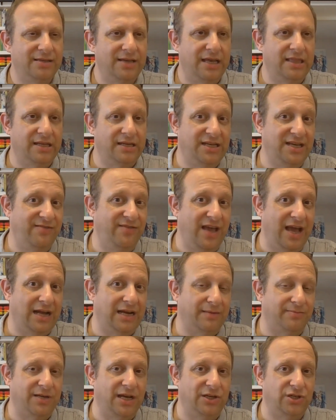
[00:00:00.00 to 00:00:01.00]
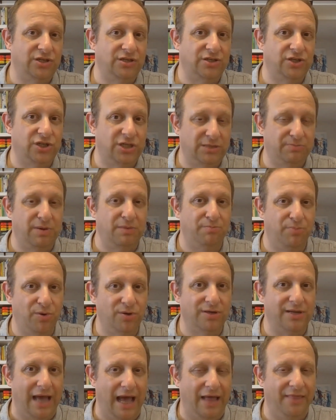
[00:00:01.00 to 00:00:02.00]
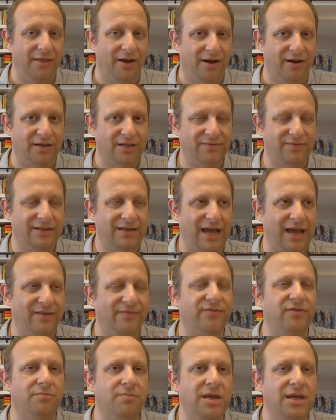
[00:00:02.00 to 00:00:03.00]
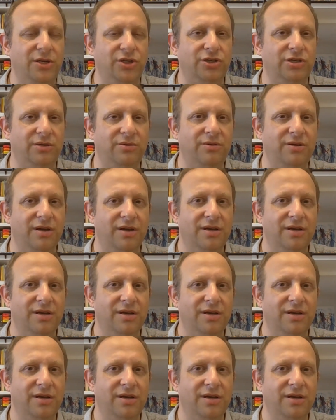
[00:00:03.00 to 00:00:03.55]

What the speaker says: in the TV adaptations she's been put at the heart of it, and for me she